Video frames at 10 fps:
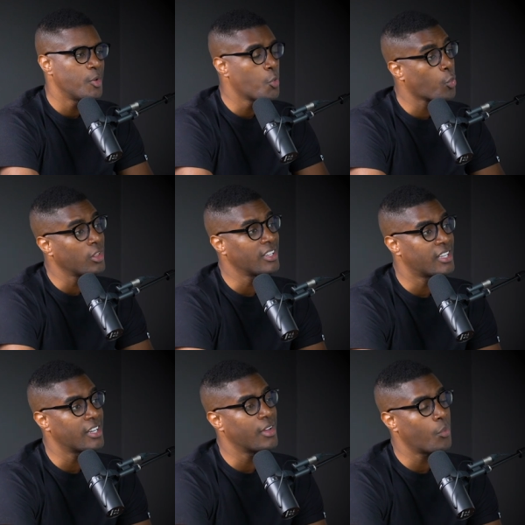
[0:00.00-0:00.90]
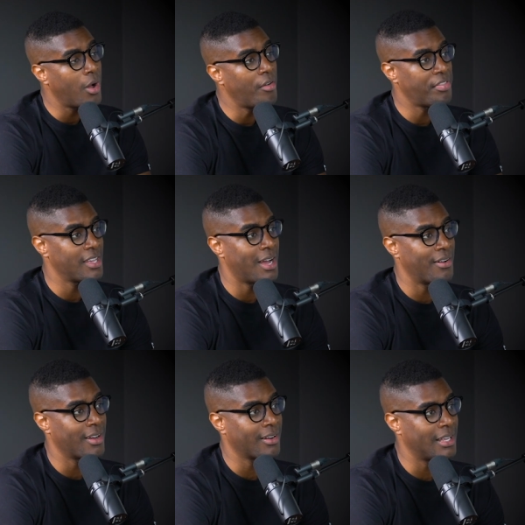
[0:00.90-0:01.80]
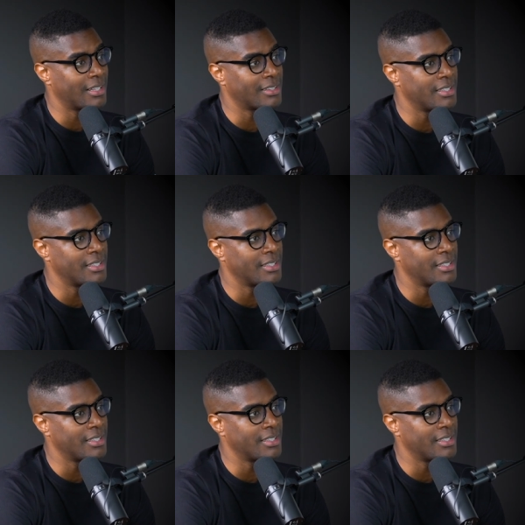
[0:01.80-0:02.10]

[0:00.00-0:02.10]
you really could get wealthy out here like